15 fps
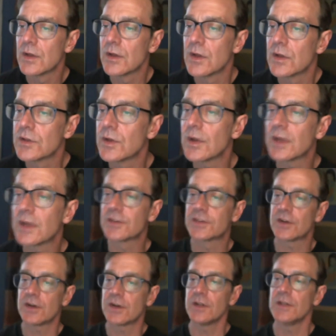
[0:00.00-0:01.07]
So you can
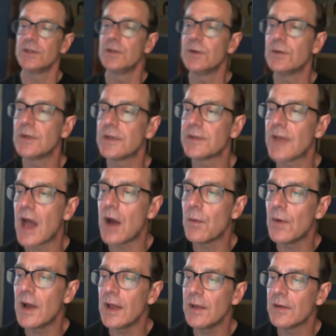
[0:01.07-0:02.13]
certainly do it that
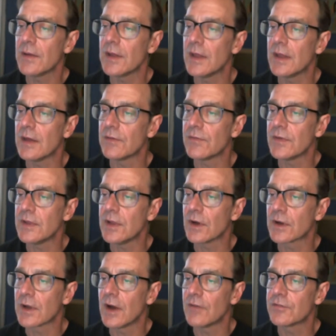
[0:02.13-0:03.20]
way if
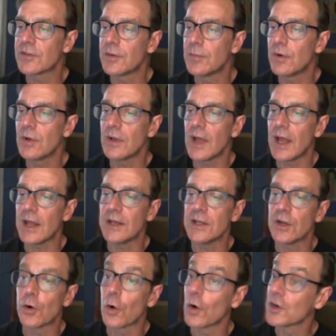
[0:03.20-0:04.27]
you're comfortable and
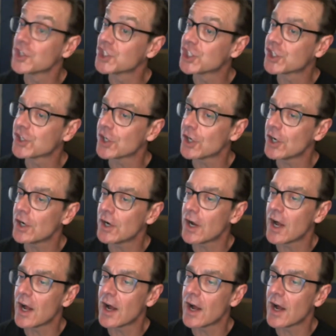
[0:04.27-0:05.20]
you're sure,